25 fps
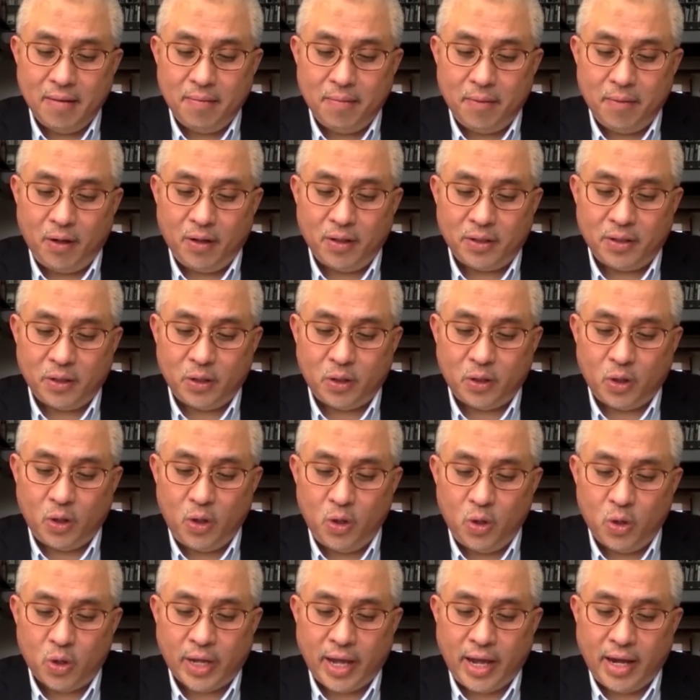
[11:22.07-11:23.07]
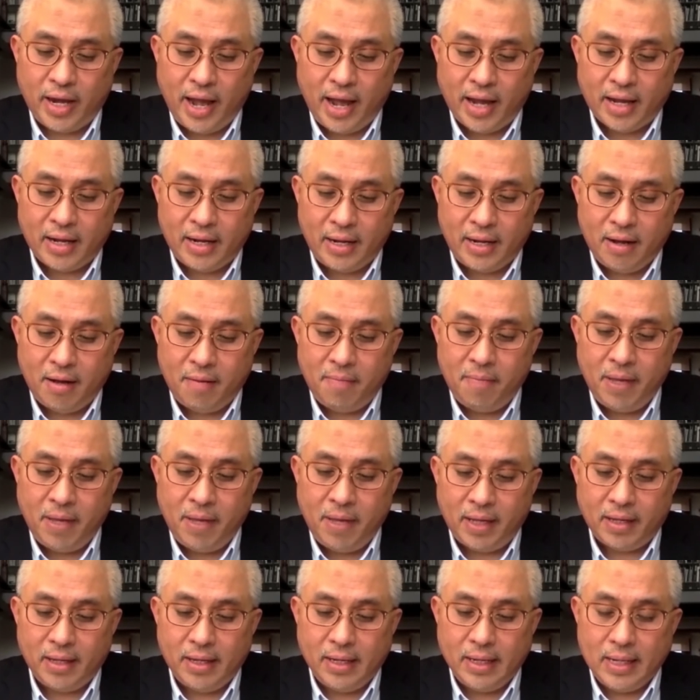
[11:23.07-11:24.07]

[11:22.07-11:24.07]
but also to look at economic,